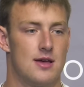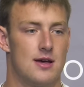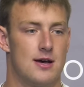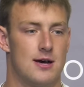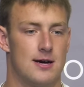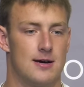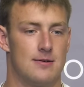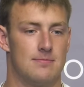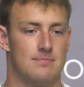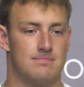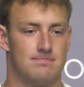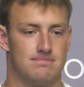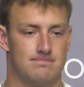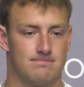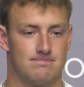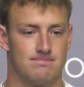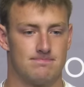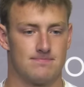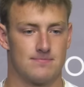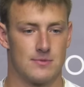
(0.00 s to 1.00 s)

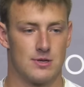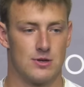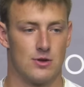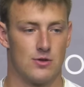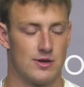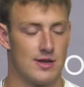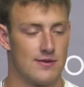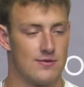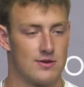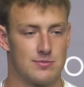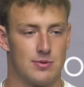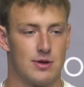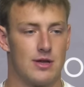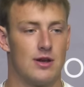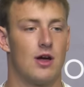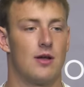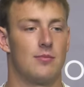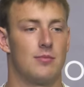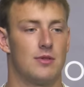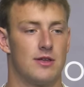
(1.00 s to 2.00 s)
The defense played
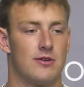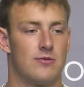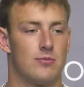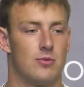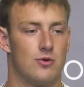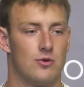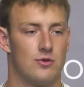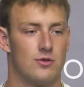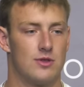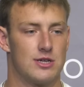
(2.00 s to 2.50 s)
unbelievable.